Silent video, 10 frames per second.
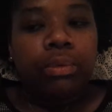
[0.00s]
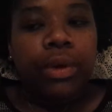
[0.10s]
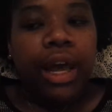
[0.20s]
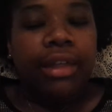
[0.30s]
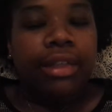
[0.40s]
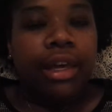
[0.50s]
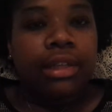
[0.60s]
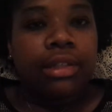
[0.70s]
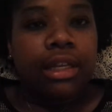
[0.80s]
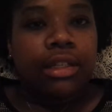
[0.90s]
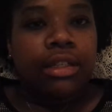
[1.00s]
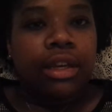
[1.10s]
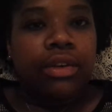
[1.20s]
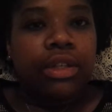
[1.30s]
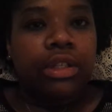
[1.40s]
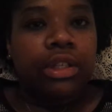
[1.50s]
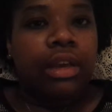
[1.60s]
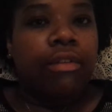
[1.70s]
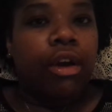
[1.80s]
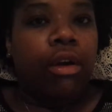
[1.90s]
what I think is necessary to
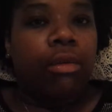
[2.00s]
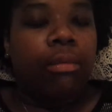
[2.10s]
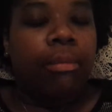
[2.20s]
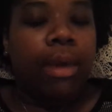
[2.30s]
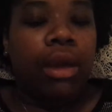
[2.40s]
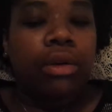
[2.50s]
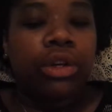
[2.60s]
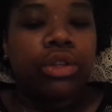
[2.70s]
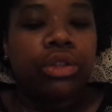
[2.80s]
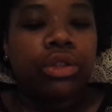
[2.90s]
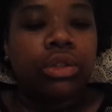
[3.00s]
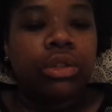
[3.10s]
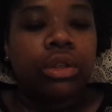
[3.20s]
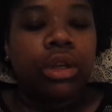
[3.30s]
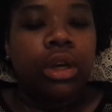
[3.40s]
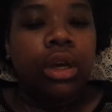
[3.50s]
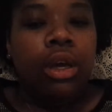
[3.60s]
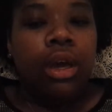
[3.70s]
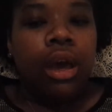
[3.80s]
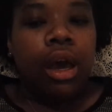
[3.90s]
save our marriage,
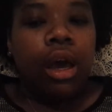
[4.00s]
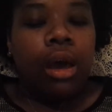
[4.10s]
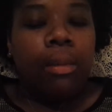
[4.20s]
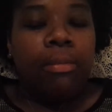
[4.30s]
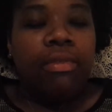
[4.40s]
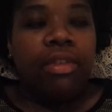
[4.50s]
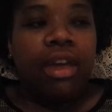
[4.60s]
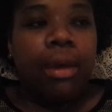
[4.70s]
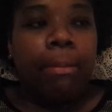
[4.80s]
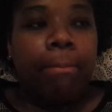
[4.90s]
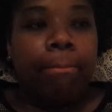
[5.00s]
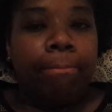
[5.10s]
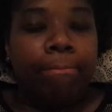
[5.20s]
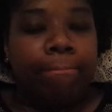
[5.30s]
then